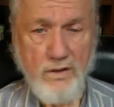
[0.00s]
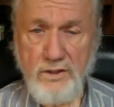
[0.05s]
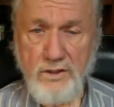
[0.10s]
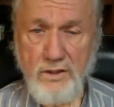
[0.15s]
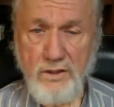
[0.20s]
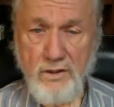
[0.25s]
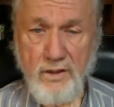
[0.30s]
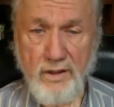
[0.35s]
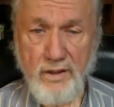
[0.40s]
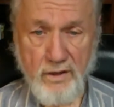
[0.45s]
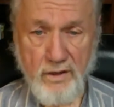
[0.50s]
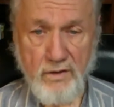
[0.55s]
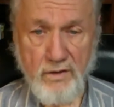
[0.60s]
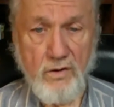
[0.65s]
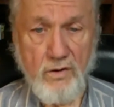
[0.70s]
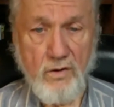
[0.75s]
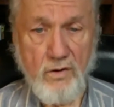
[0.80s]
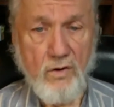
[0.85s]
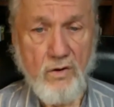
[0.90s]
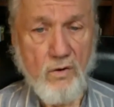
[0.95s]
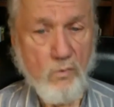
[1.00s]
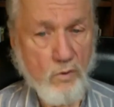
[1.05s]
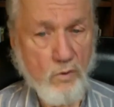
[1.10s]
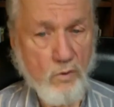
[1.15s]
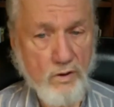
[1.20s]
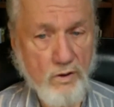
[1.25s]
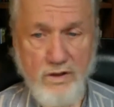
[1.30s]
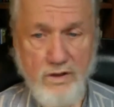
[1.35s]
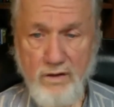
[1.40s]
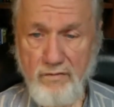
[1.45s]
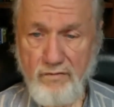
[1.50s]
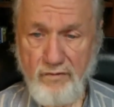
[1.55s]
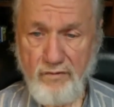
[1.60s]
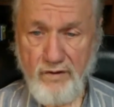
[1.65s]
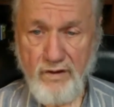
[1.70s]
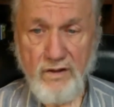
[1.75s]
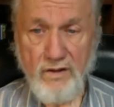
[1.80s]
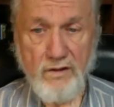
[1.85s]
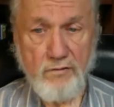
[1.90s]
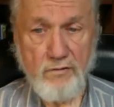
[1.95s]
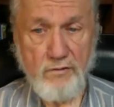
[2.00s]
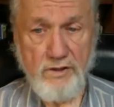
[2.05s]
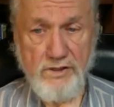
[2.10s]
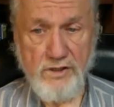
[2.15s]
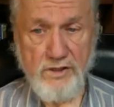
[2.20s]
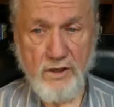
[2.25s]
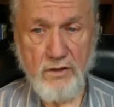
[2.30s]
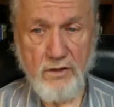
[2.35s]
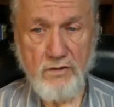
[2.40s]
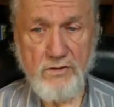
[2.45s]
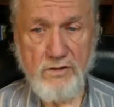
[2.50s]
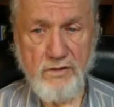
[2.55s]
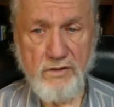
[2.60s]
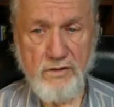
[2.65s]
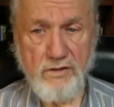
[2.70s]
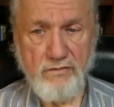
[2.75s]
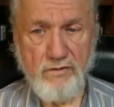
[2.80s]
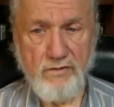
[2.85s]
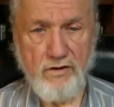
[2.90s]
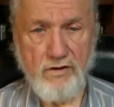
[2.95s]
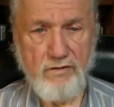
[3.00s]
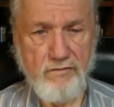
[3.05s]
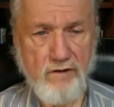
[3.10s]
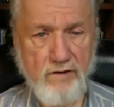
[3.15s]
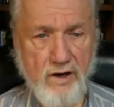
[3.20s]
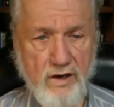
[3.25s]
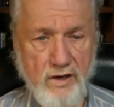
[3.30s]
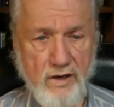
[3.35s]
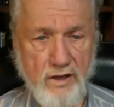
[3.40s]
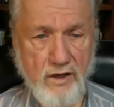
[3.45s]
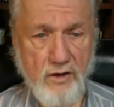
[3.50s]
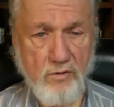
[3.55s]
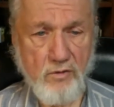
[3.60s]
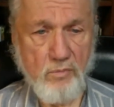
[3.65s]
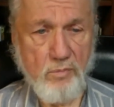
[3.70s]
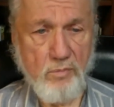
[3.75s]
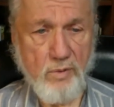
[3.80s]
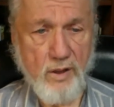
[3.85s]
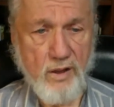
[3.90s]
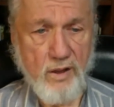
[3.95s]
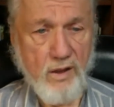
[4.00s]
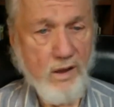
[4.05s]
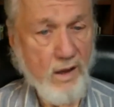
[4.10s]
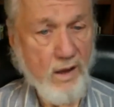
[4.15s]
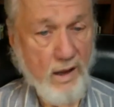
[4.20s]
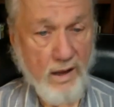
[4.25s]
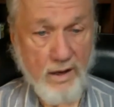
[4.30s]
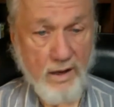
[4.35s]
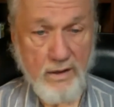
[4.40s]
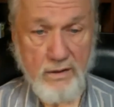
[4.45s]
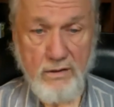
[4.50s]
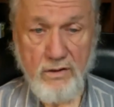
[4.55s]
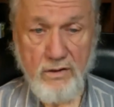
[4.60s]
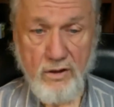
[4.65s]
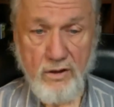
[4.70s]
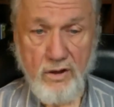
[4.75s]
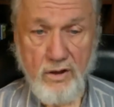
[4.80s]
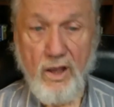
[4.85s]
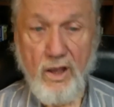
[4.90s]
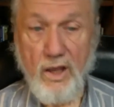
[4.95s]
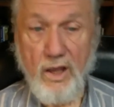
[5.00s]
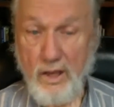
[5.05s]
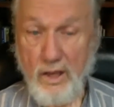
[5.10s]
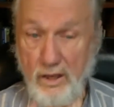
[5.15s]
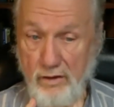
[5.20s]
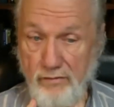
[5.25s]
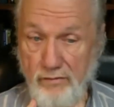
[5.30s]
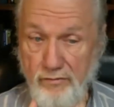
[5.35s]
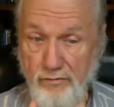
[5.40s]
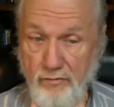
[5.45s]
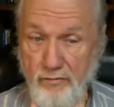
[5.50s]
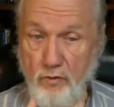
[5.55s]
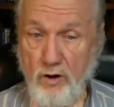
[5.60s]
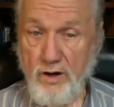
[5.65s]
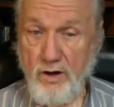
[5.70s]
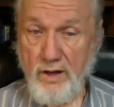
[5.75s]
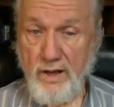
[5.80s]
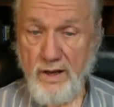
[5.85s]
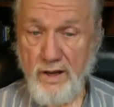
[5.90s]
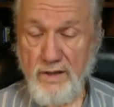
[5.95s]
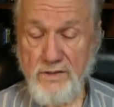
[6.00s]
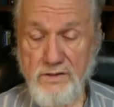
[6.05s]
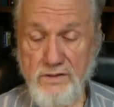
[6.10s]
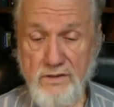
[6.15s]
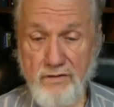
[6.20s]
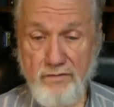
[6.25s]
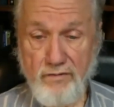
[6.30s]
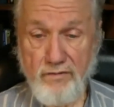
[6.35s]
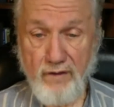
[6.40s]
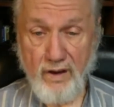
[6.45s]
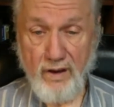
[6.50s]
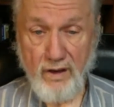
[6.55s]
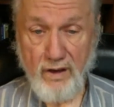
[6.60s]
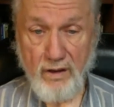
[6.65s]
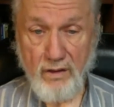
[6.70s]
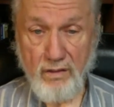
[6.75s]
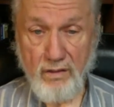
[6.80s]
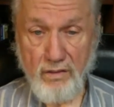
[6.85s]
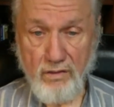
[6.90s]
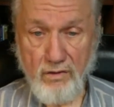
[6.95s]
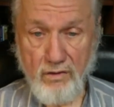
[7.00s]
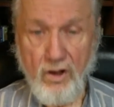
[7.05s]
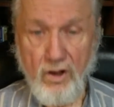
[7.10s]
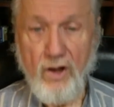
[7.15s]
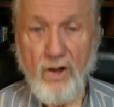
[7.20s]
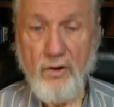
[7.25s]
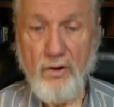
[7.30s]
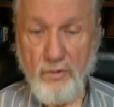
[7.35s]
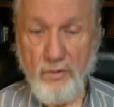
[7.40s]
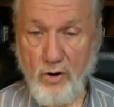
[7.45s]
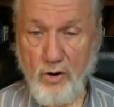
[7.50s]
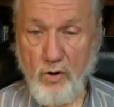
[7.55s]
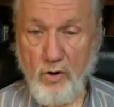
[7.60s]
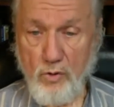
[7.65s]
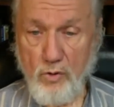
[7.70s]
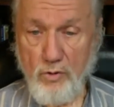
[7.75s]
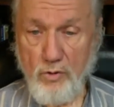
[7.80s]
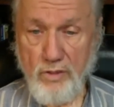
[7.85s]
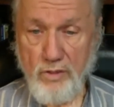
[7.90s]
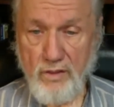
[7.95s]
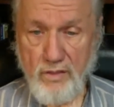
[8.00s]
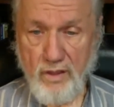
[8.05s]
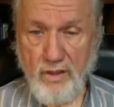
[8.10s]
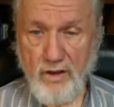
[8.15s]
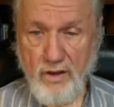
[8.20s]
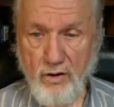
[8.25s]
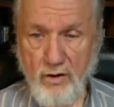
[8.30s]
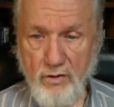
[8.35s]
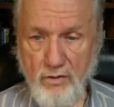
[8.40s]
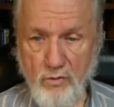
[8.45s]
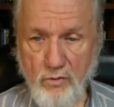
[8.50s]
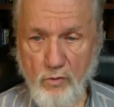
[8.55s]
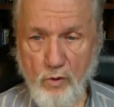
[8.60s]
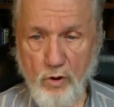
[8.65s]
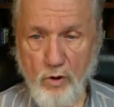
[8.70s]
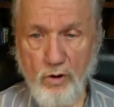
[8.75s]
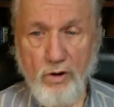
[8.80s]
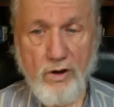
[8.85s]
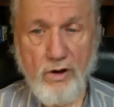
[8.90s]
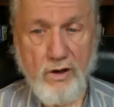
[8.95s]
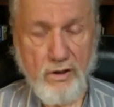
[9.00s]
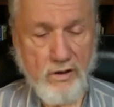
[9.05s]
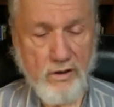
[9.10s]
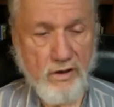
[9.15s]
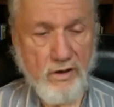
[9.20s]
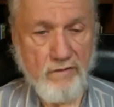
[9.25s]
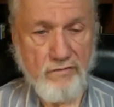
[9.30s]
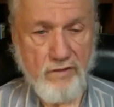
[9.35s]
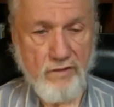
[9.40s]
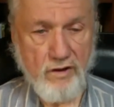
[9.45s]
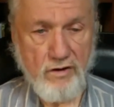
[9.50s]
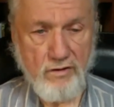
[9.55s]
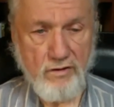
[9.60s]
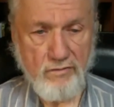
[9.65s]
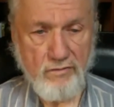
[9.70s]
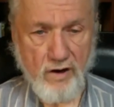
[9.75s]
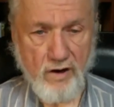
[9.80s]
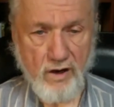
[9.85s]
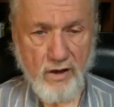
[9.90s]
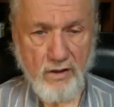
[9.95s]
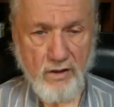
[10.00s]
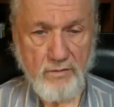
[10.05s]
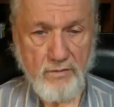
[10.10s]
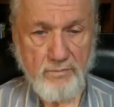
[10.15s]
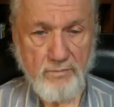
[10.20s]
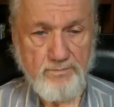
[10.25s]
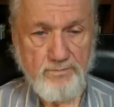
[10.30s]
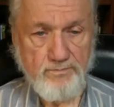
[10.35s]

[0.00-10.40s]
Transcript: Till then, one can feel the results of the divine help, and if one has the faith, know that they are the work of the divine.